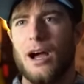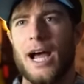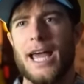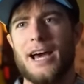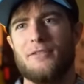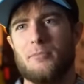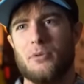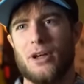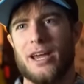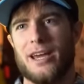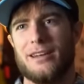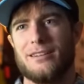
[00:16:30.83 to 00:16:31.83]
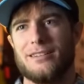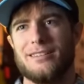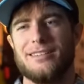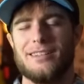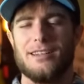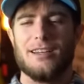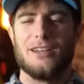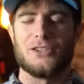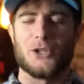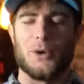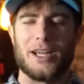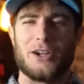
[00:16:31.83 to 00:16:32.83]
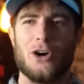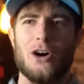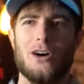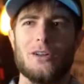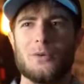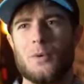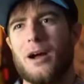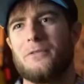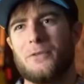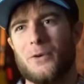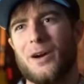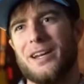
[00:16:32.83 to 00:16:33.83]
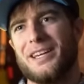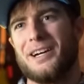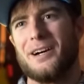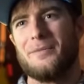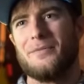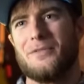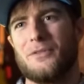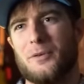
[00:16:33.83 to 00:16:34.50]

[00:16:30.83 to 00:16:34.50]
I have a plan. So I call Rob Ferretti up